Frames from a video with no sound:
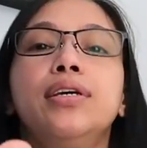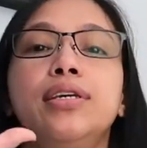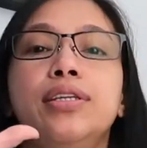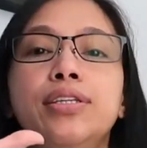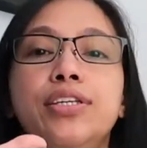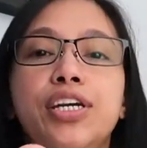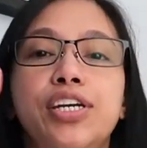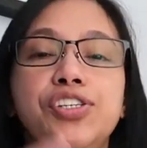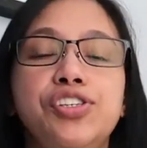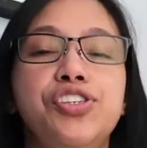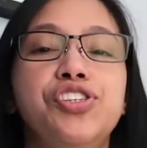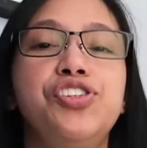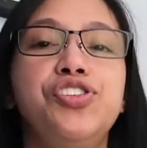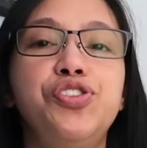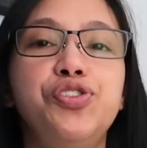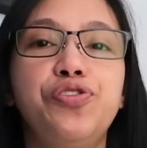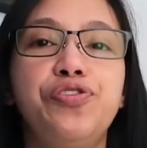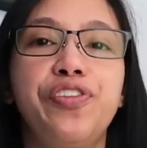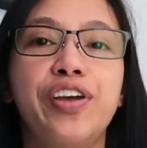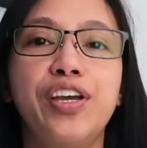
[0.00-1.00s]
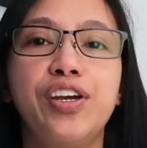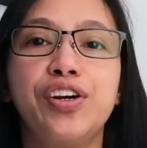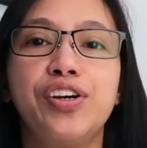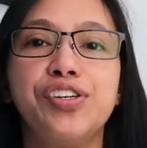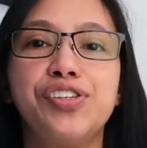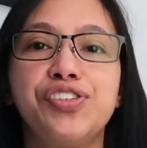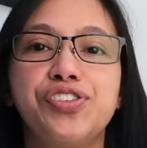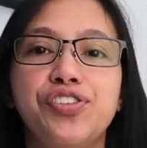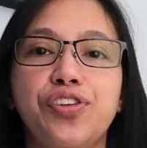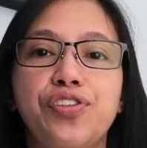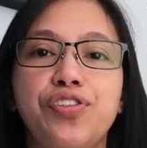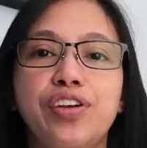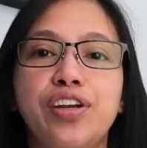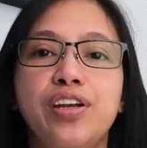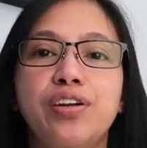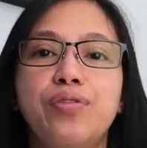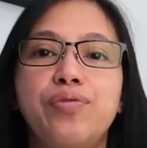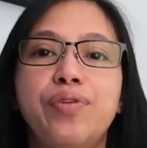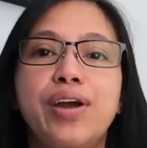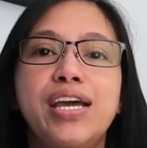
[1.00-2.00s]
Just these 2 fingers. So you're going
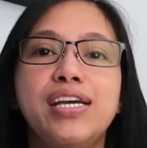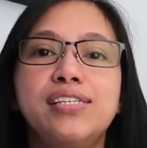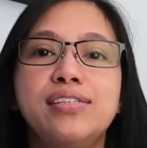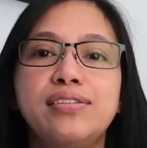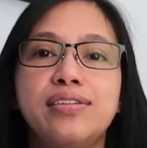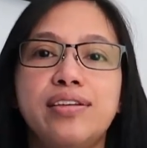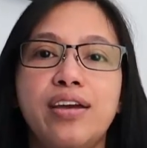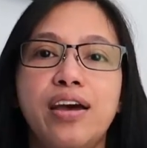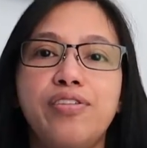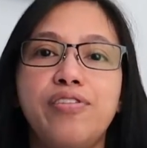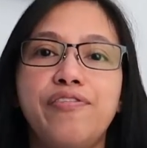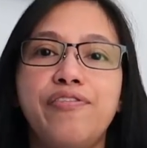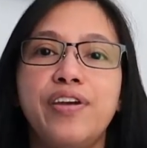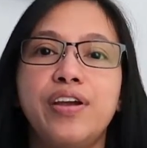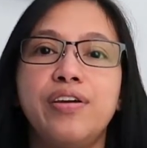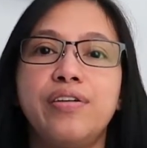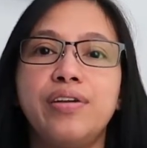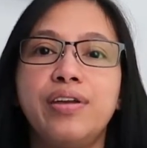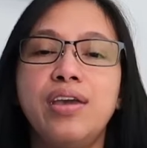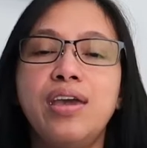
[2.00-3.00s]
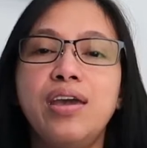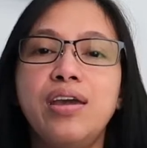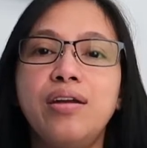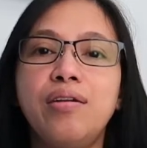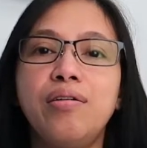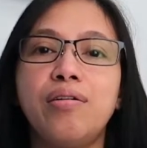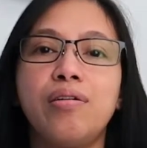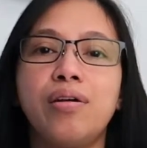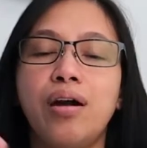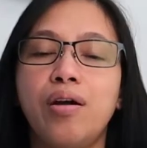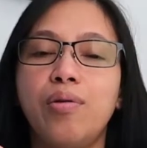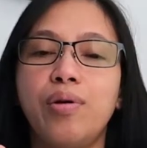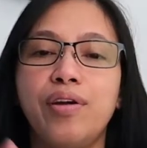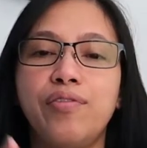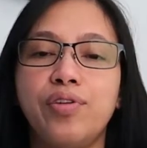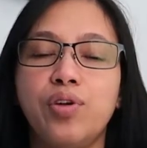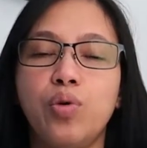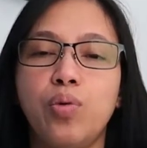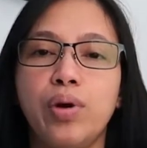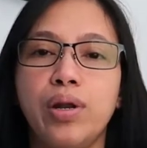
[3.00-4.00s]
to rest the other finger here, or
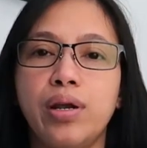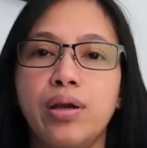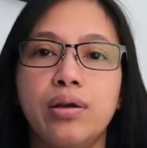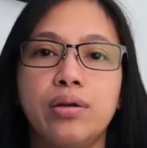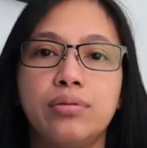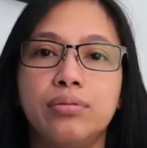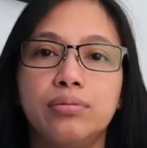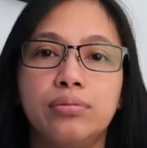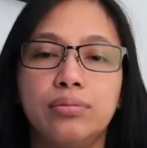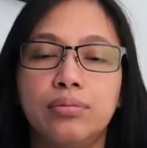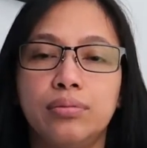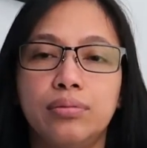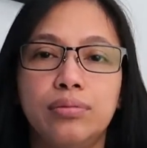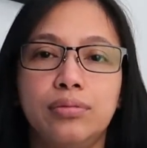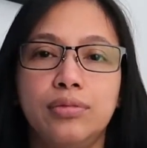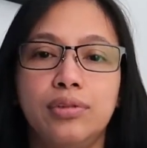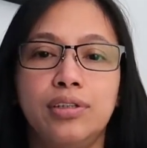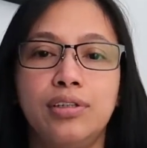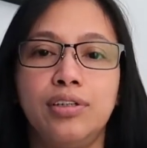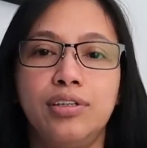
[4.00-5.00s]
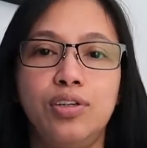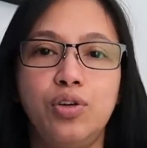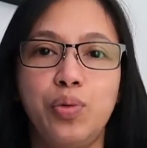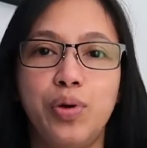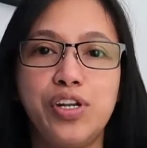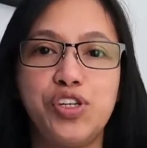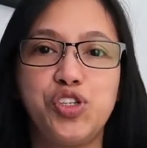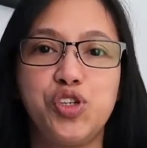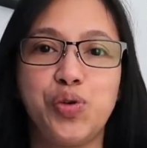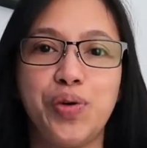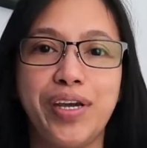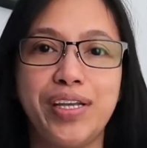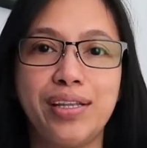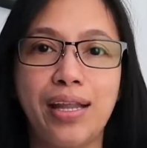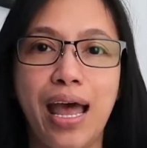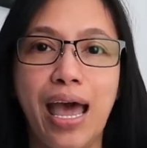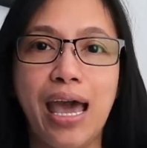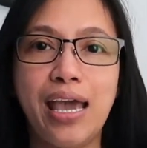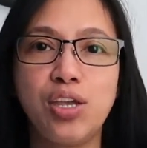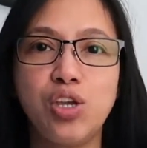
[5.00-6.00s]
however you want to do it.
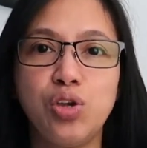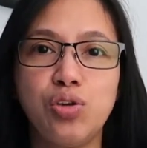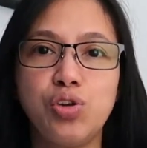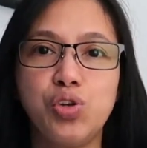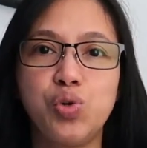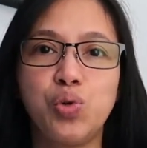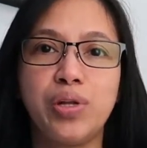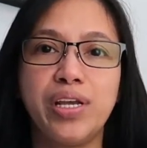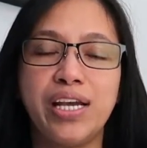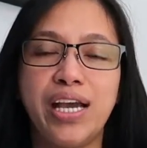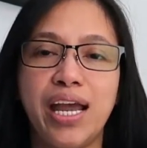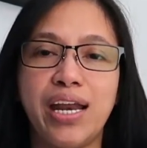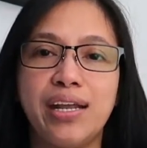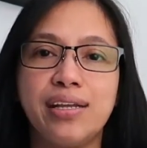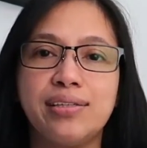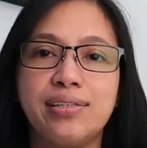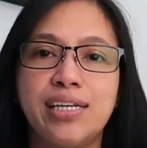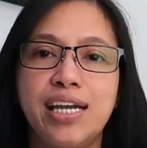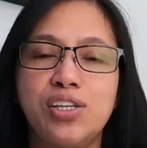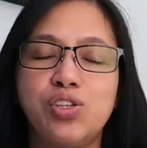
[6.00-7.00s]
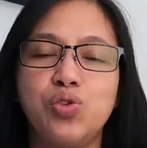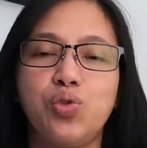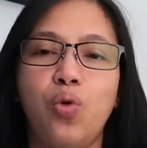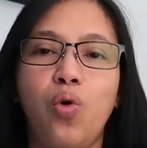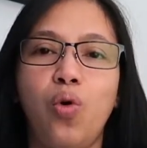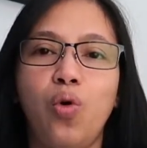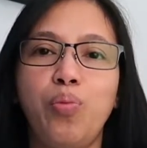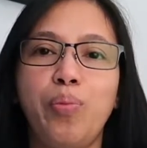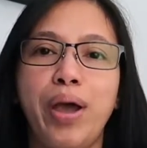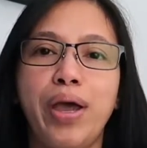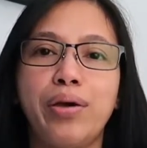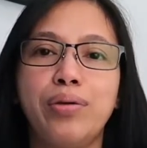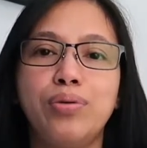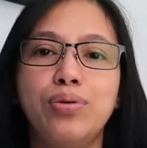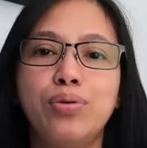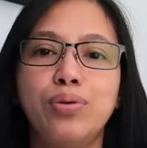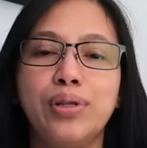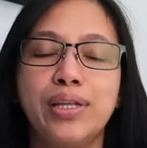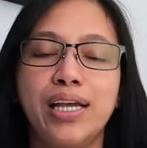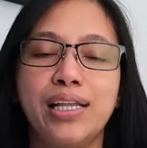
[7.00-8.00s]
I usually kind of tend to hold my
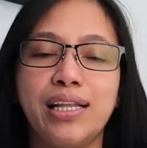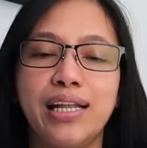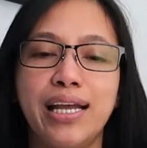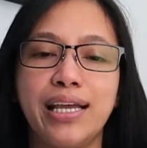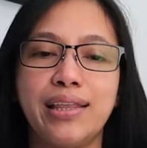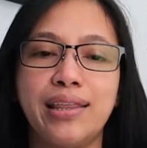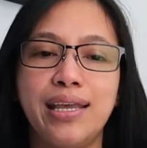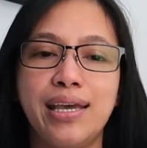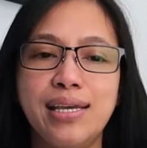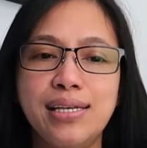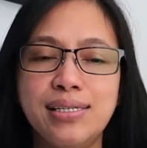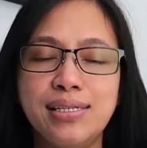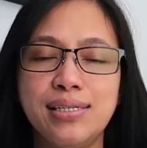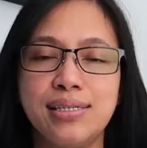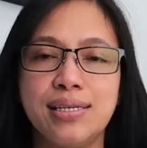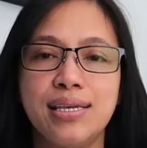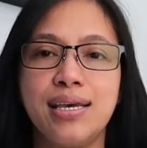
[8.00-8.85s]
ukulele like this,